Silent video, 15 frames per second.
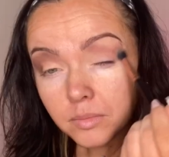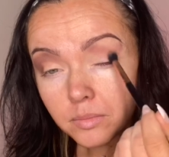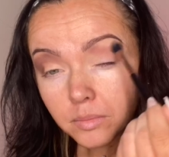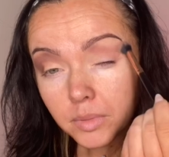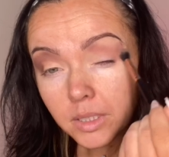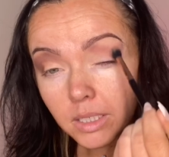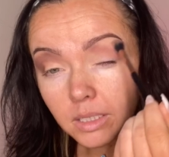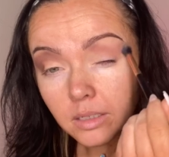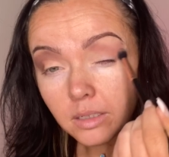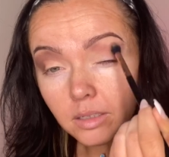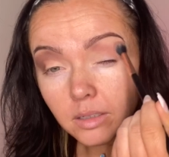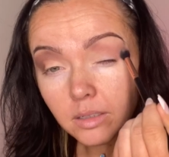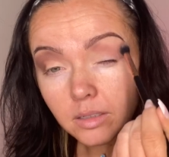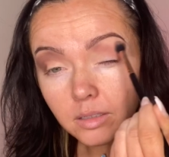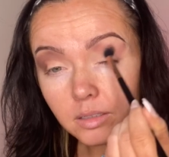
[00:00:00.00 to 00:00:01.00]
Blend it
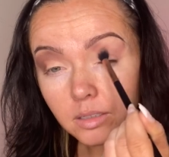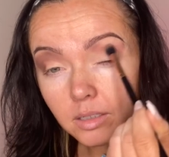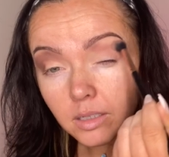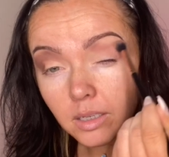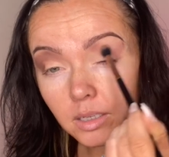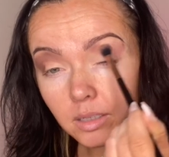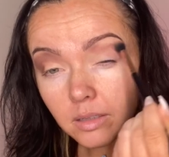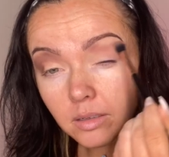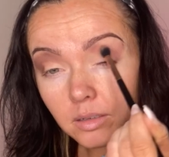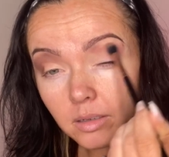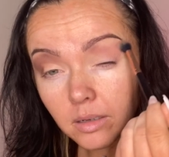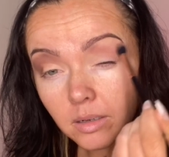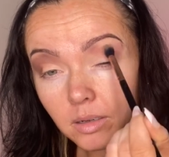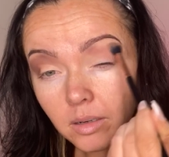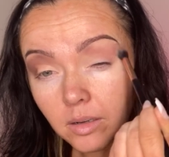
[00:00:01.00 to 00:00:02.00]
together.
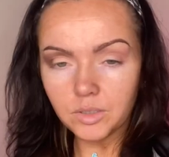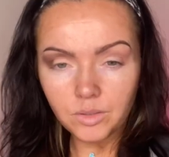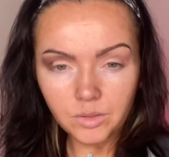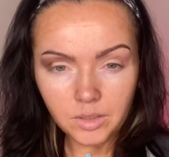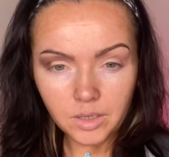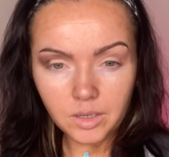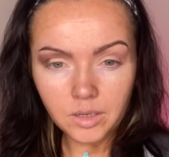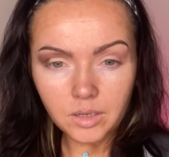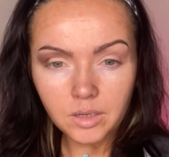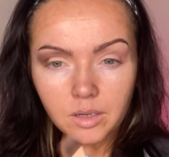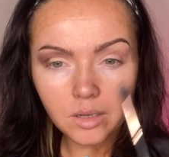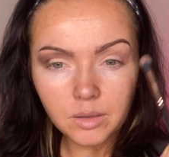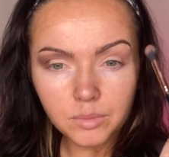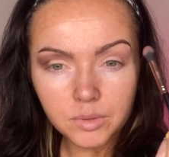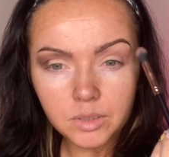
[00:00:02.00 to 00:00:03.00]
Do that a
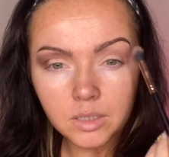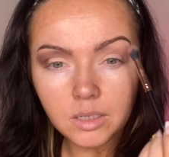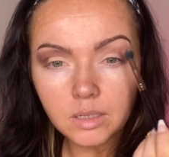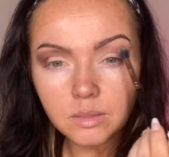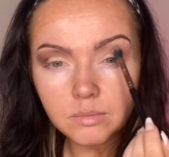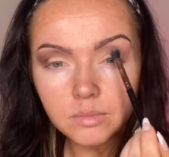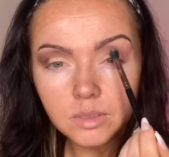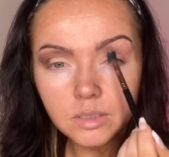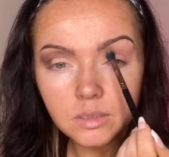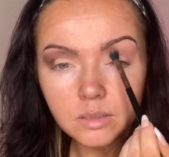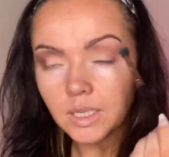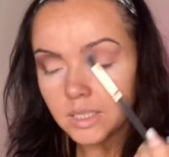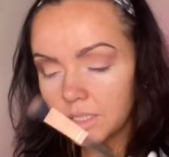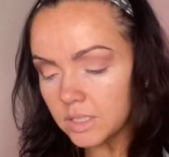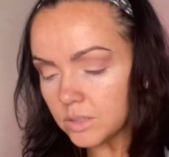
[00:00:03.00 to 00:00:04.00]
couple times.
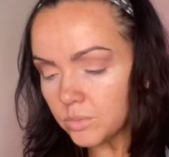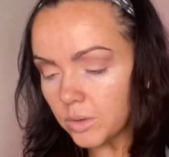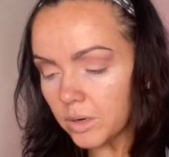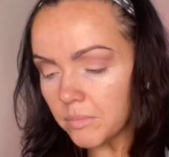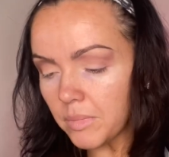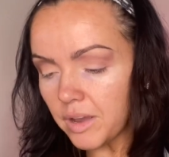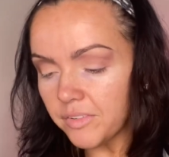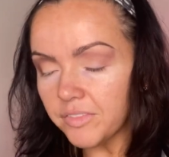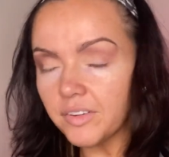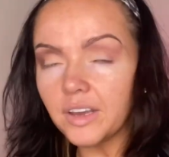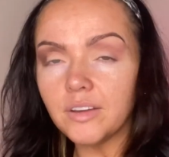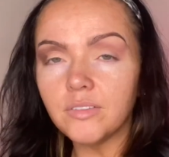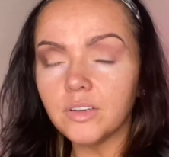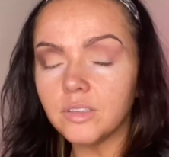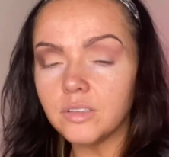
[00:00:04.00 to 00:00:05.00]
This is one of my
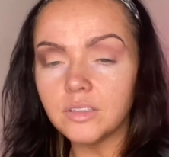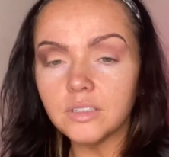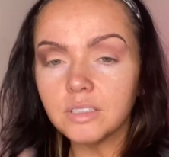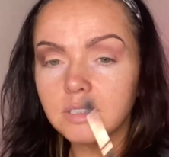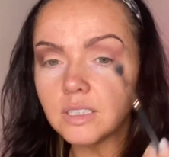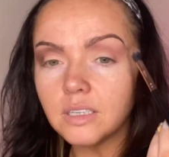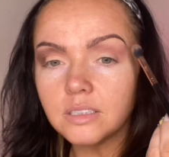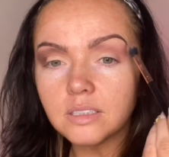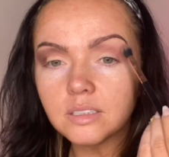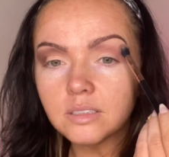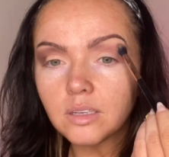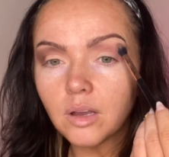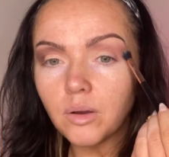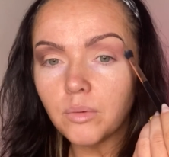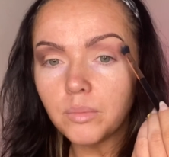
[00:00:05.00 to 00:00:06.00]
favorite looks. It's
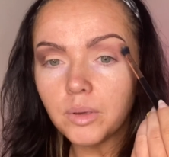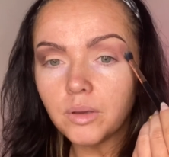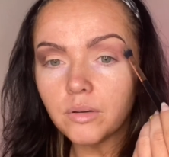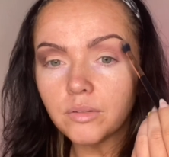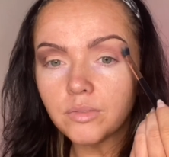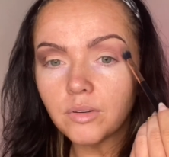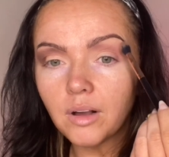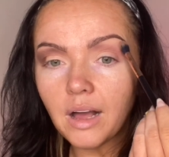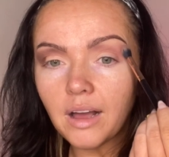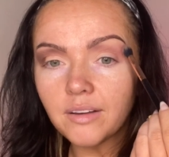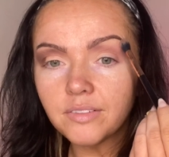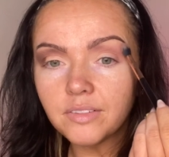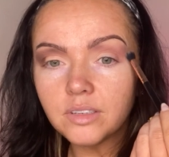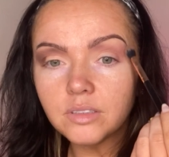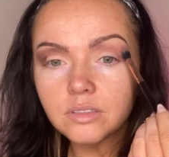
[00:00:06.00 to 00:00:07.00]
so beautiful. I
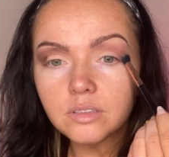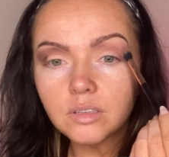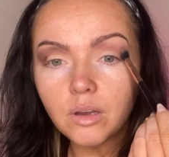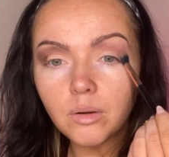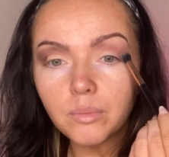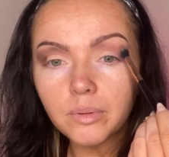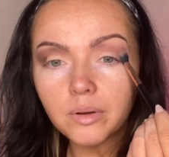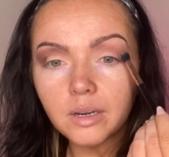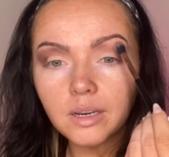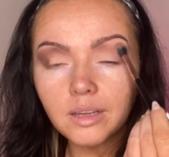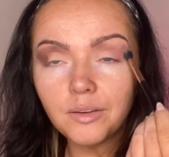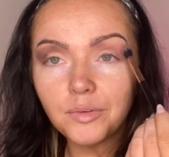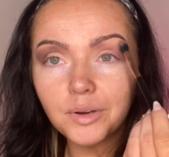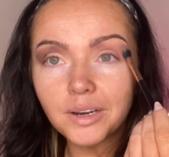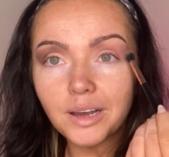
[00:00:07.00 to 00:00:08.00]
feel so pretty
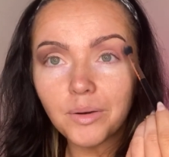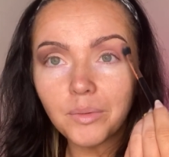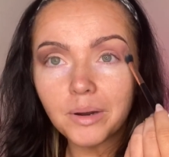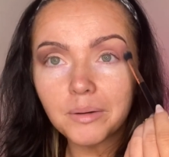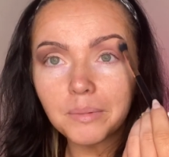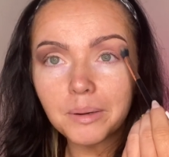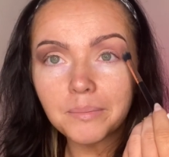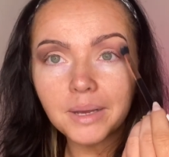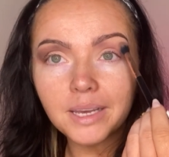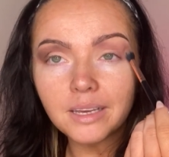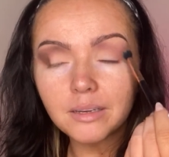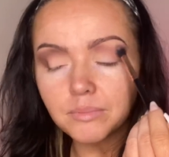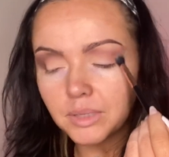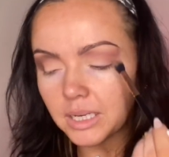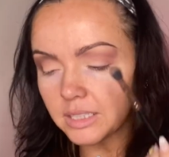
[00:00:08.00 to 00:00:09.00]
when I wear my
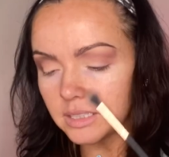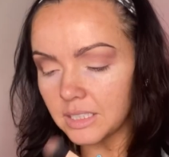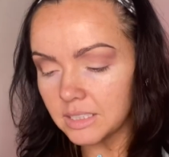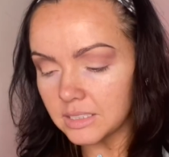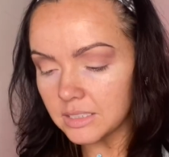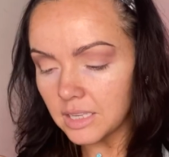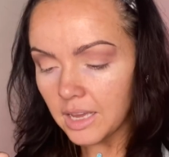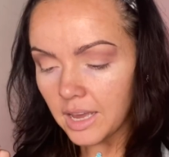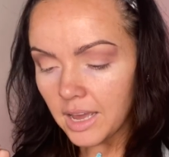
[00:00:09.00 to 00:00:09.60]
makeup like this.